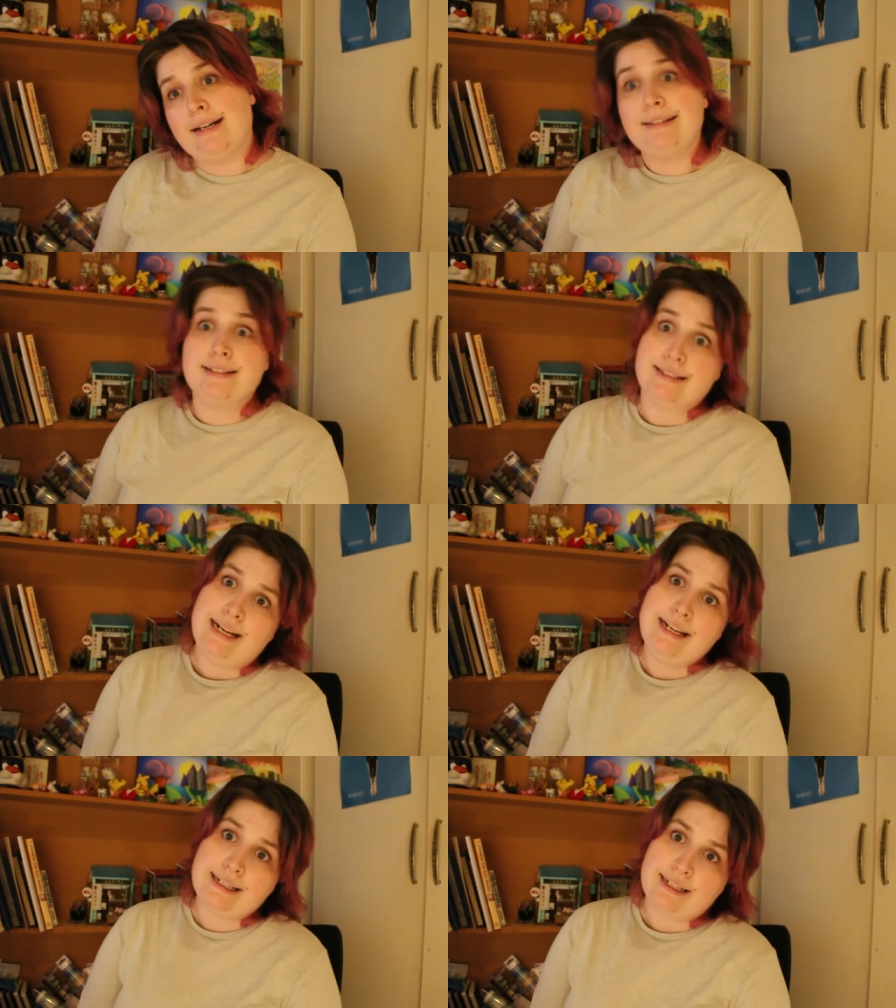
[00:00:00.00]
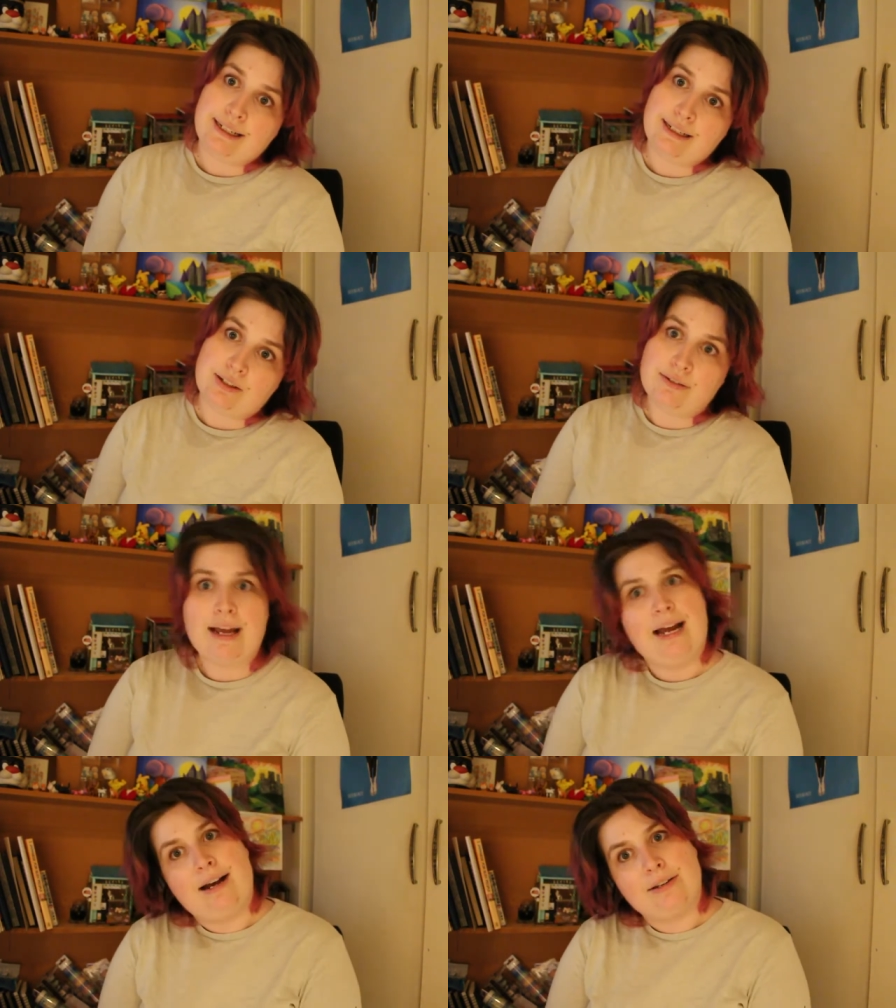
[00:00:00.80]
understanding of
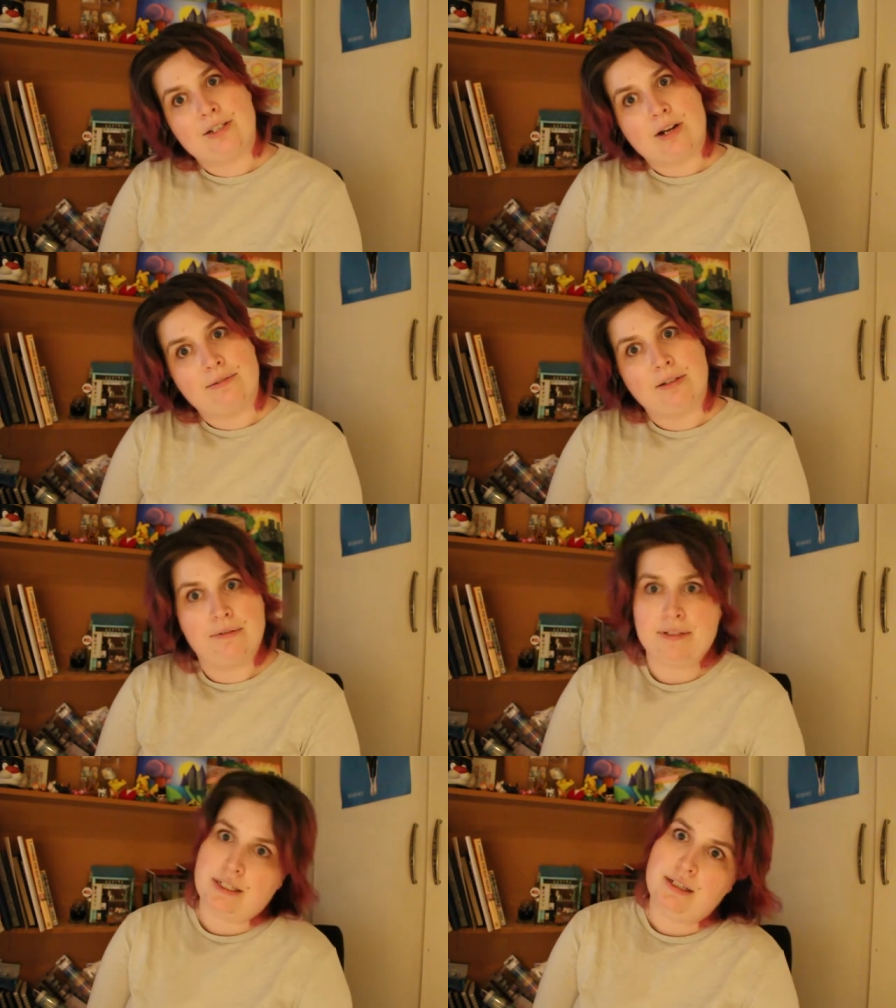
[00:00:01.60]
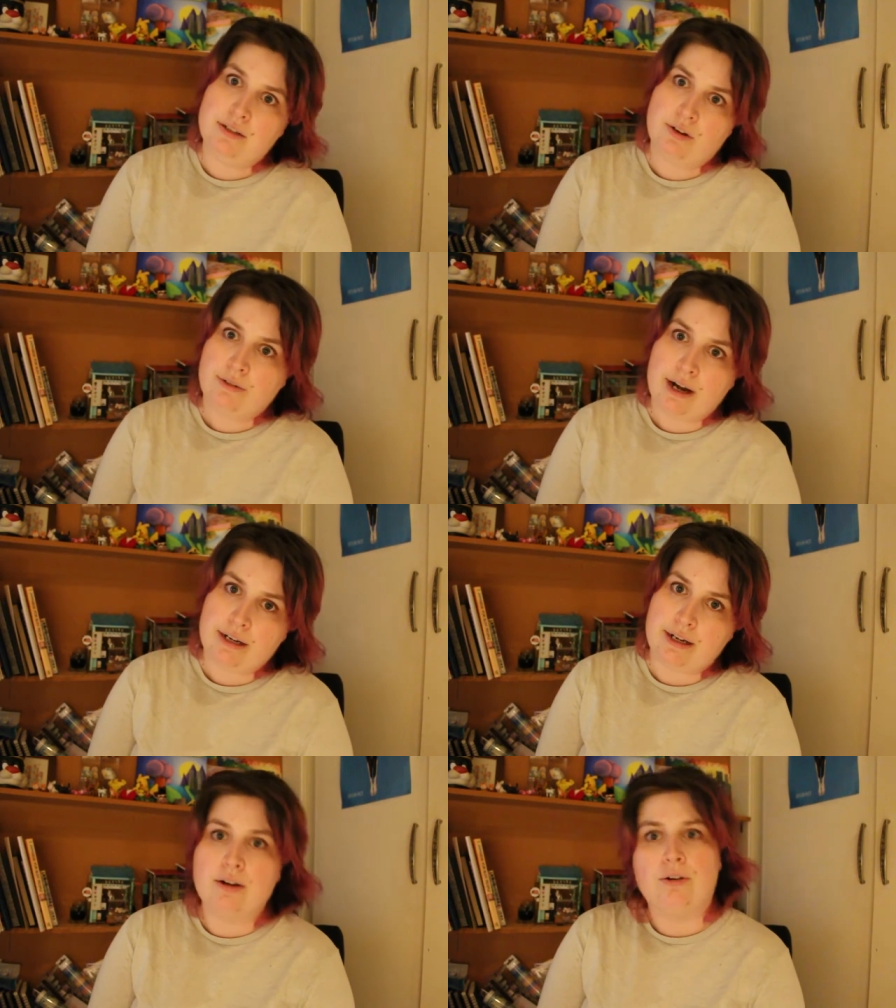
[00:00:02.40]
how to travel overseas
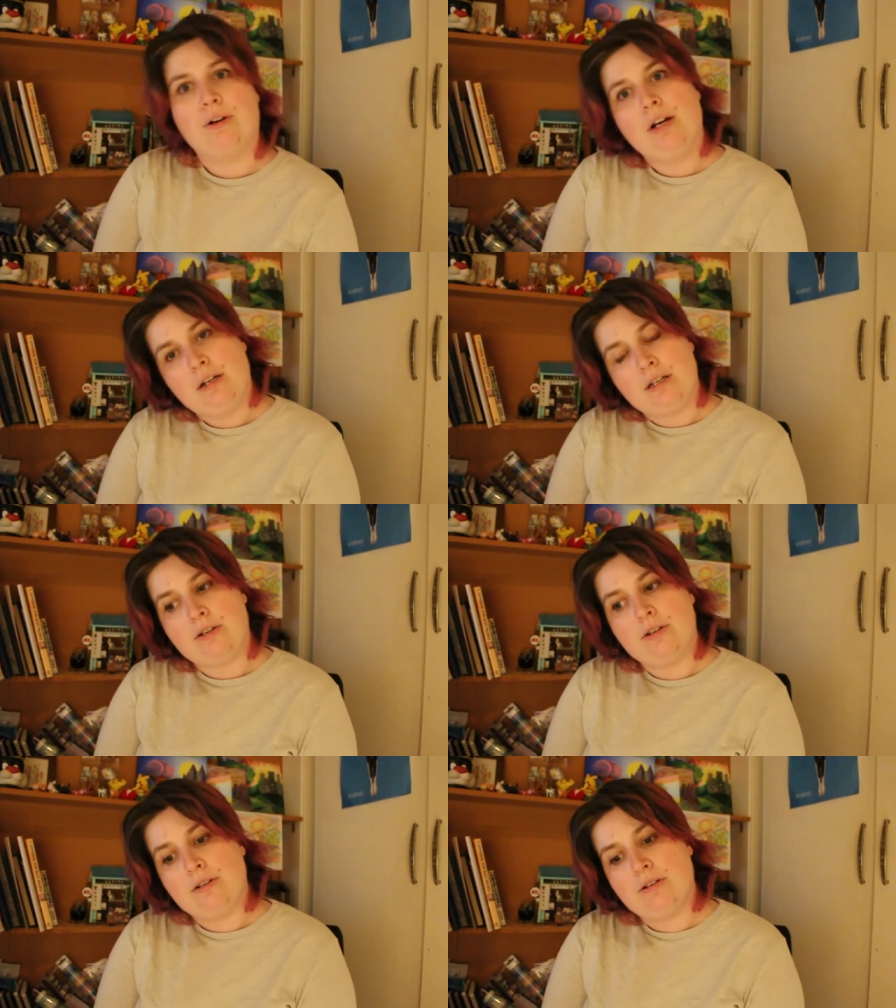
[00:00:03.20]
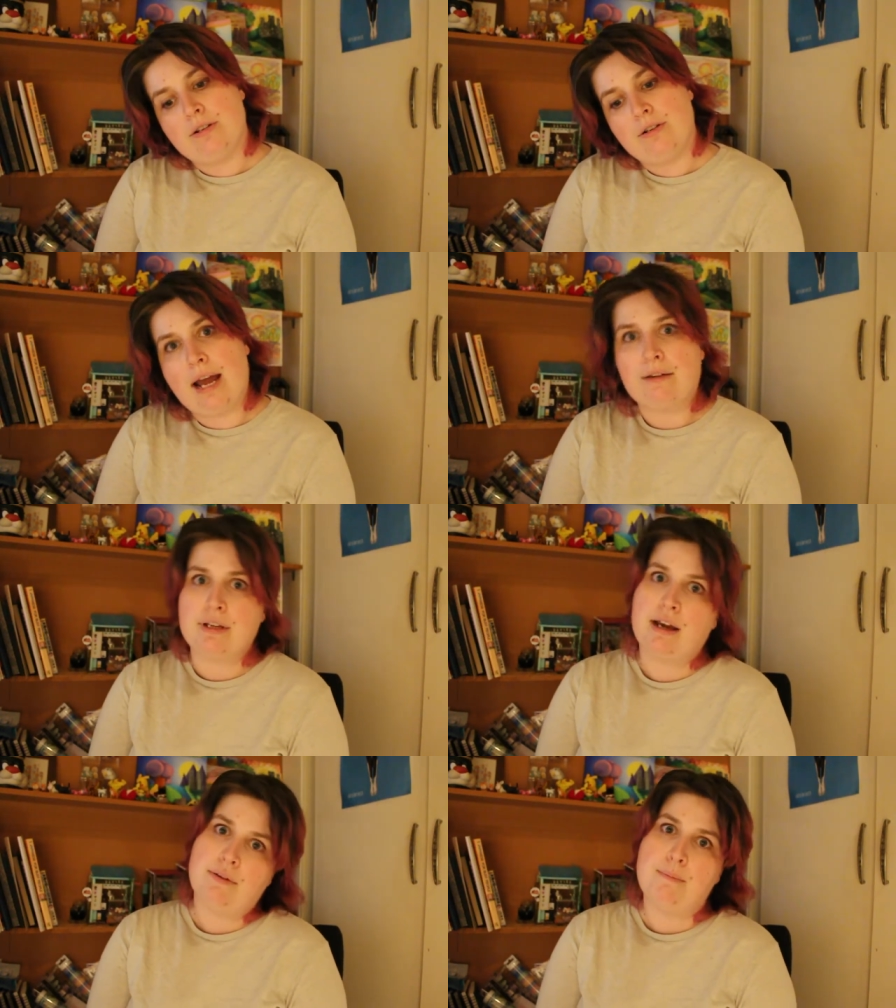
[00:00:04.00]
already or you have
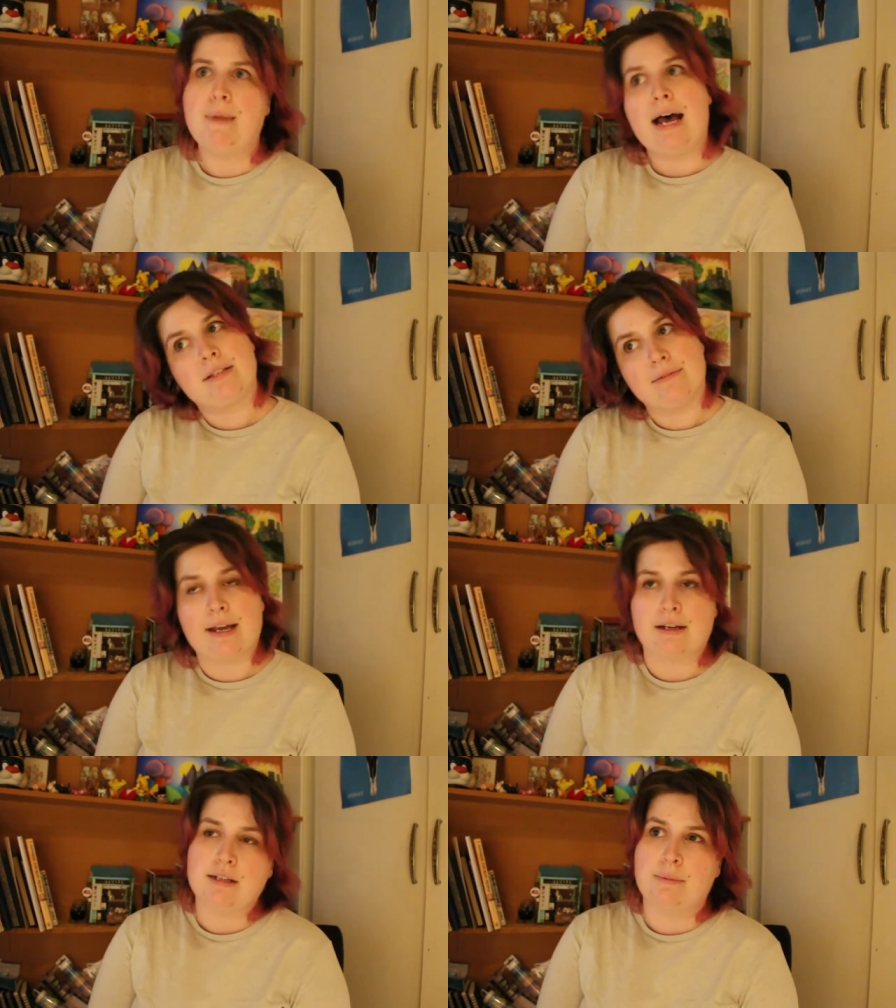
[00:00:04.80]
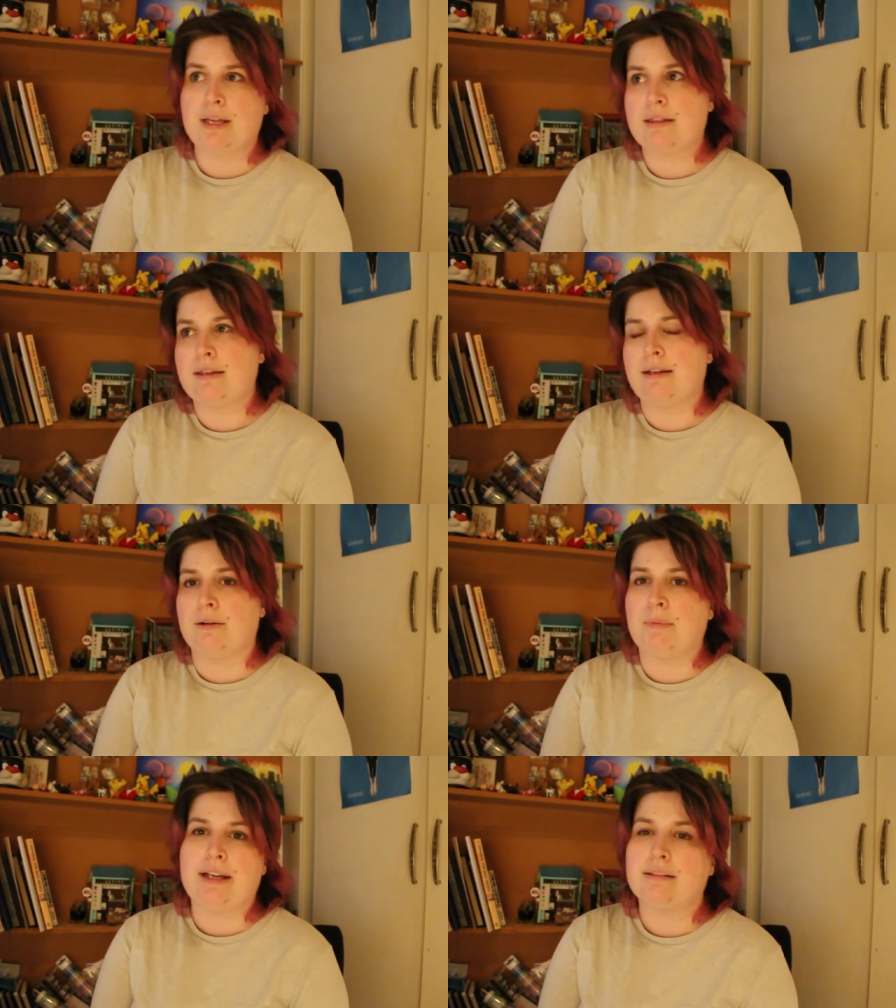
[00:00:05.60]
to have a massive academic thing.
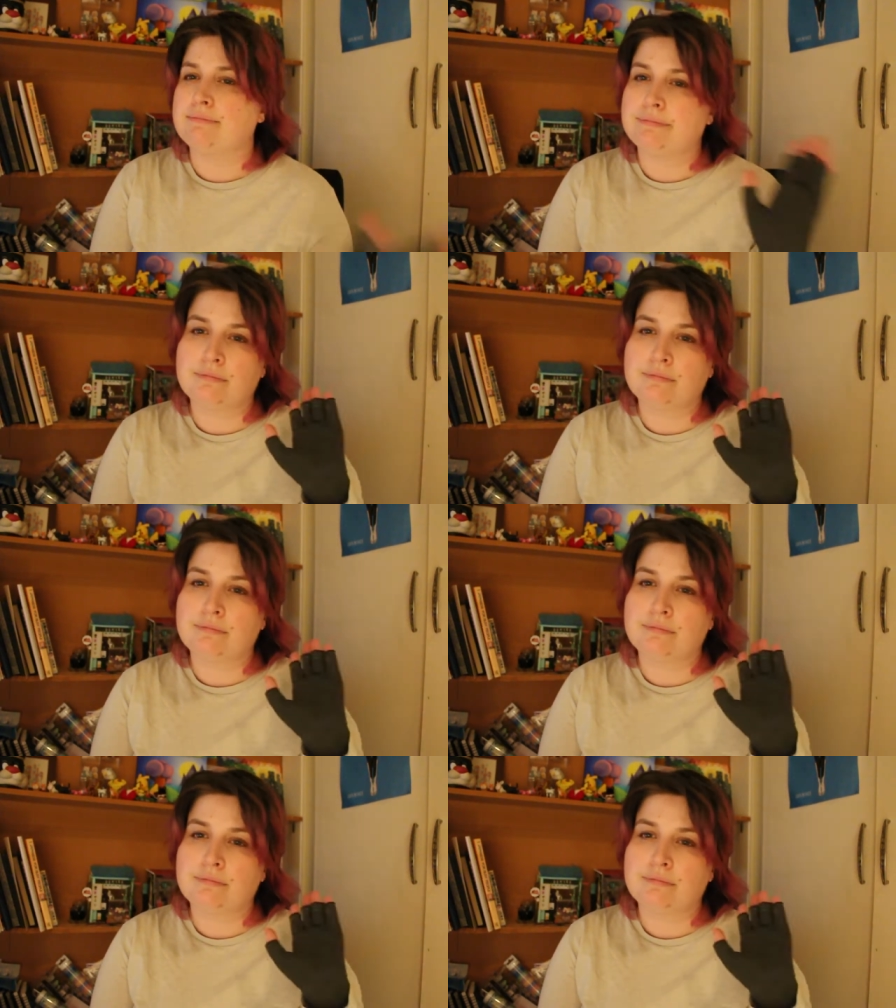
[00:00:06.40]
I'm like